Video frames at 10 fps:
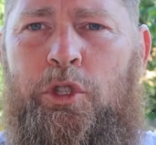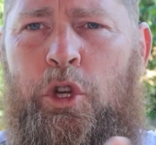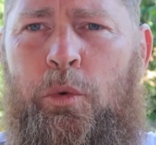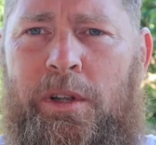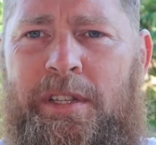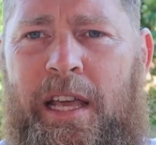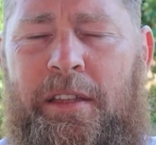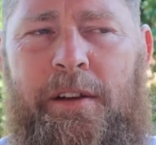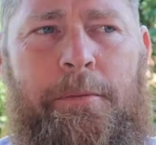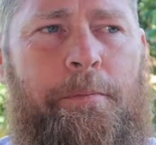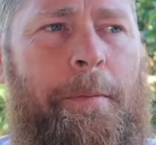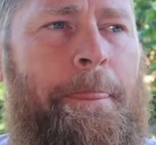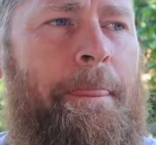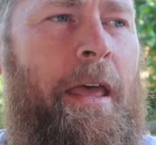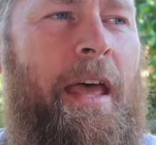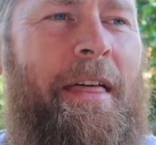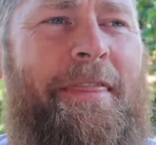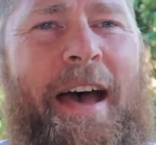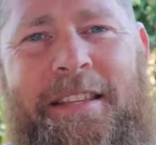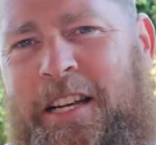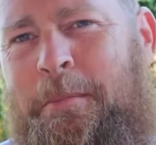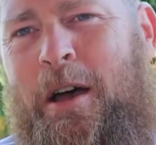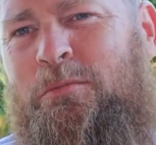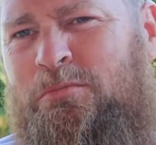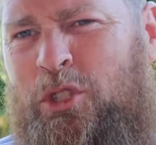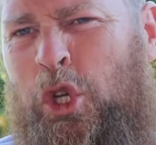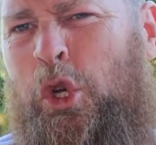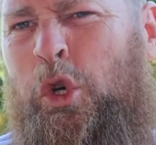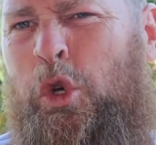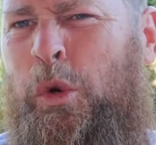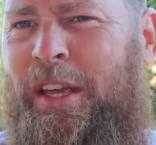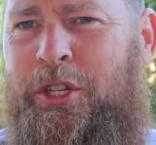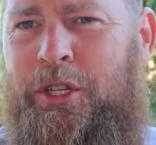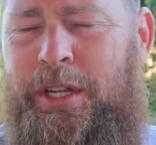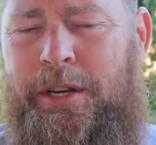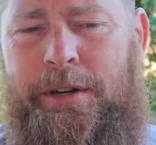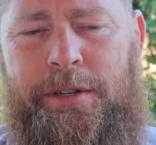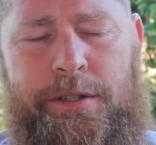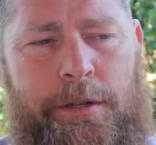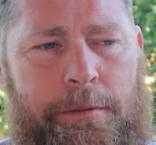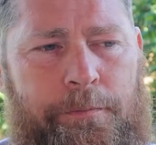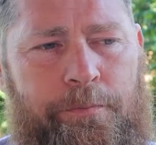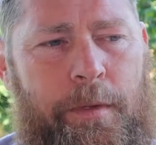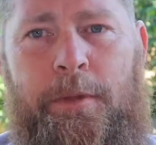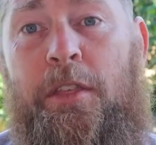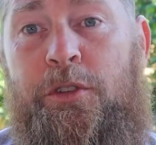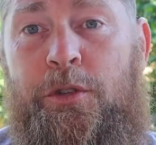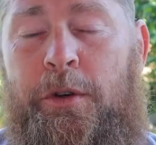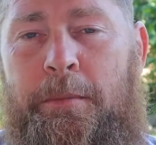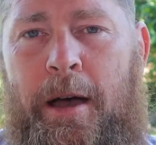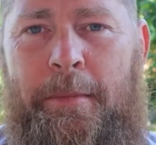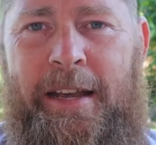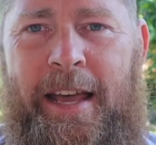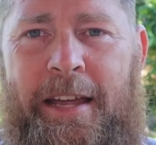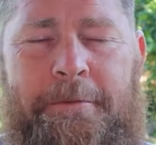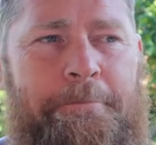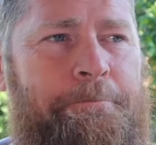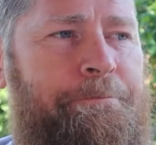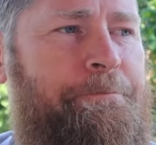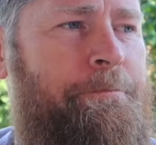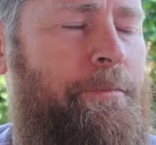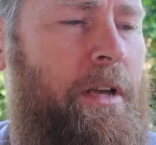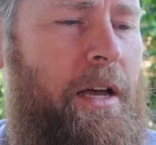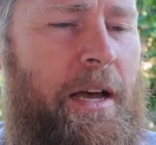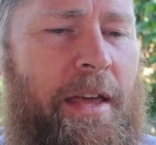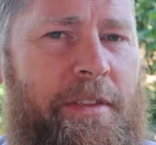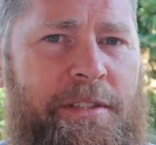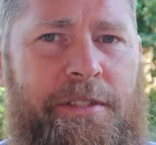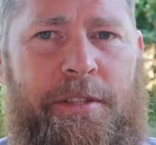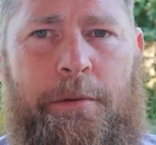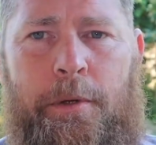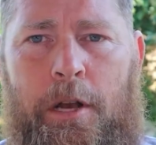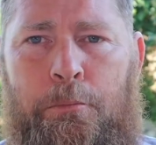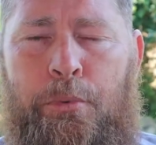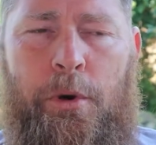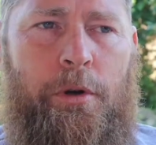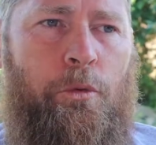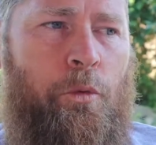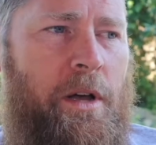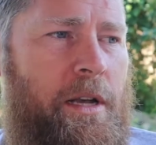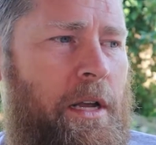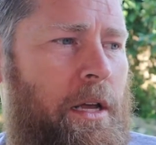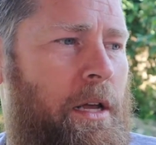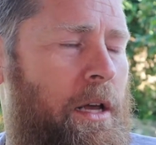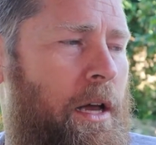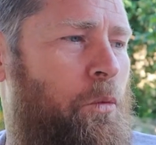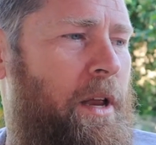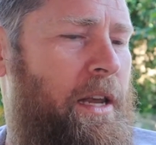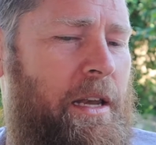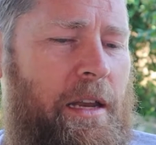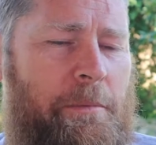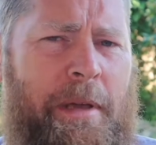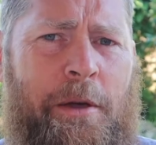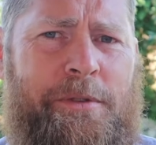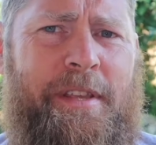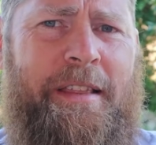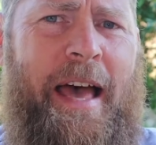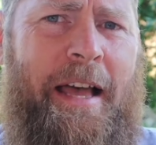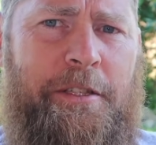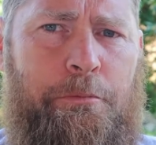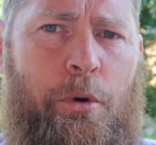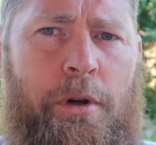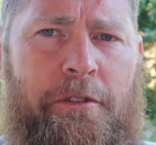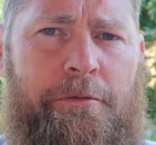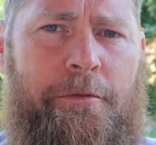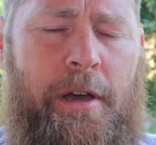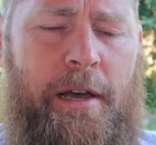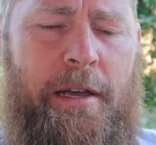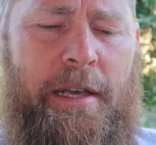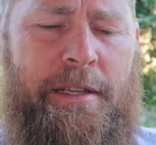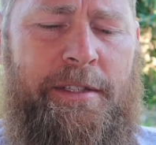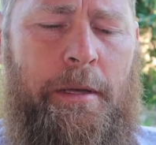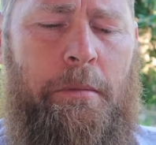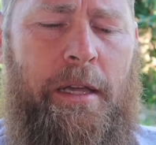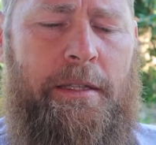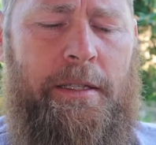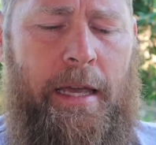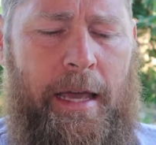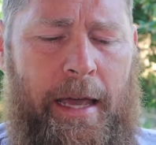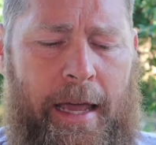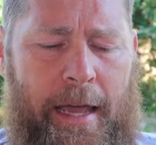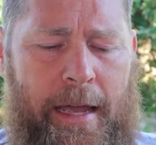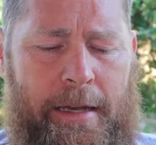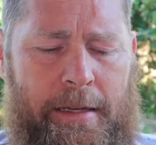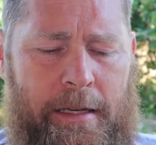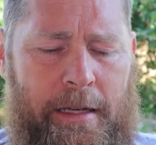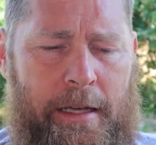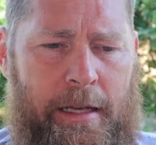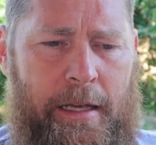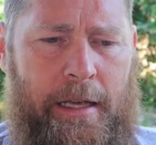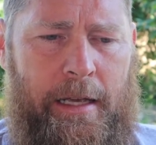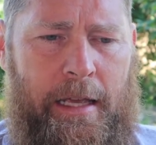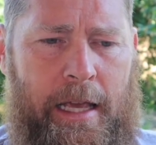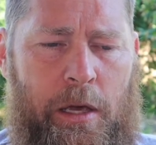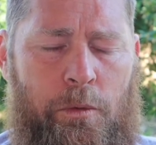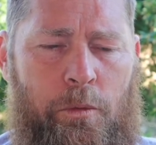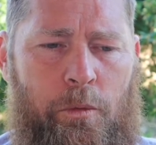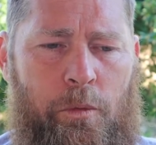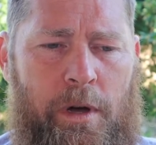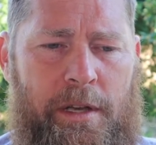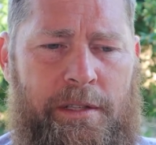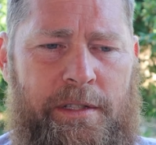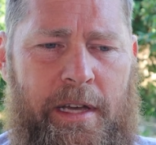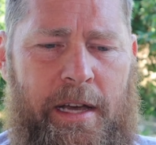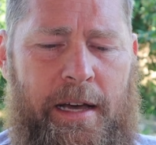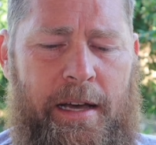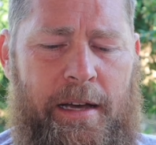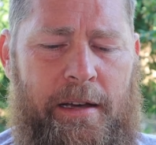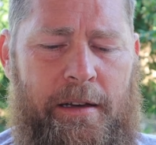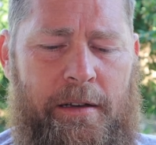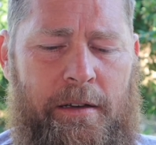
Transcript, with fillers: Two words together. That's at about two-ish years. Another story about my dad, uh, and this is an, an important one. When he was the last born of uh, his siblings, and he was, uh,